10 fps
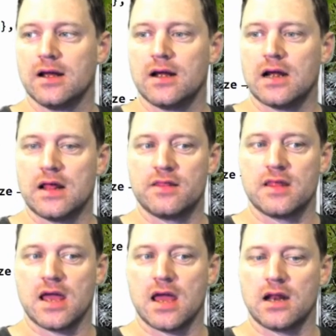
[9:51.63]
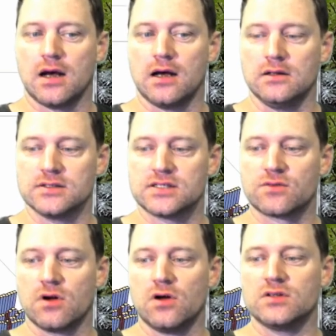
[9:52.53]
and then I'll
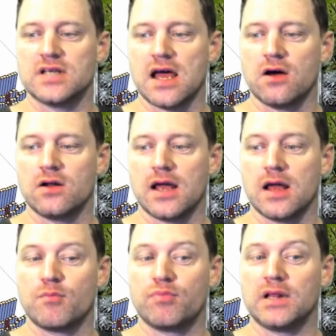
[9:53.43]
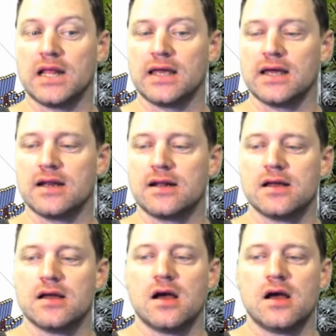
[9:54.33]
scroll down and play it.
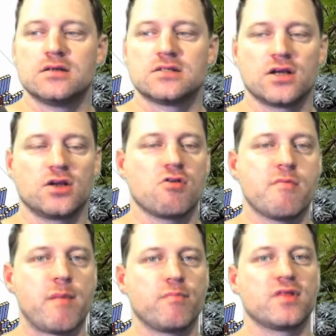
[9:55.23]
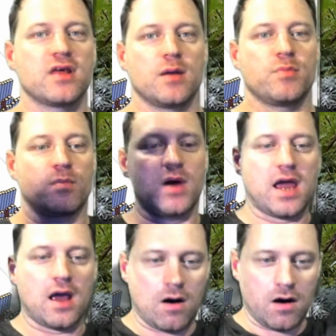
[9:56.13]
So you remember that I put my
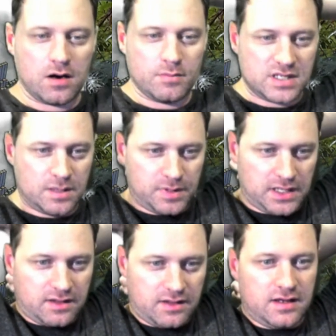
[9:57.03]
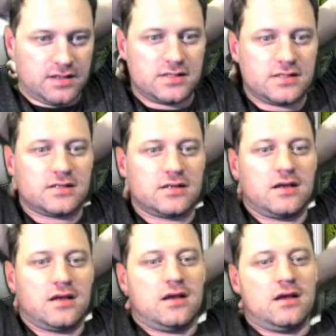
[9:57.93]
arms up like this,
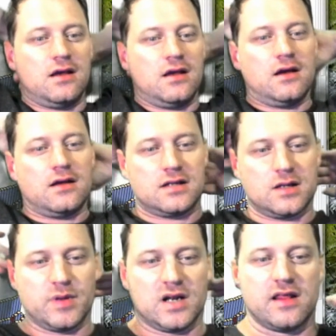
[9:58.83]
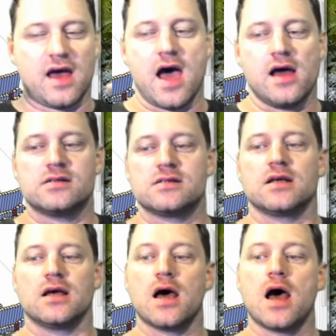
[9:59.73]
did a bit of that.
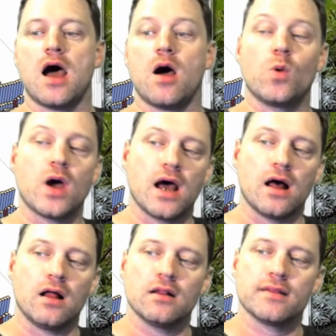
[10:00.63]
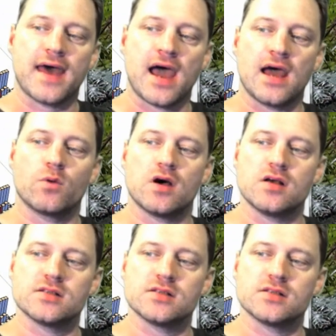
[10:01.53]
Uh, well, that was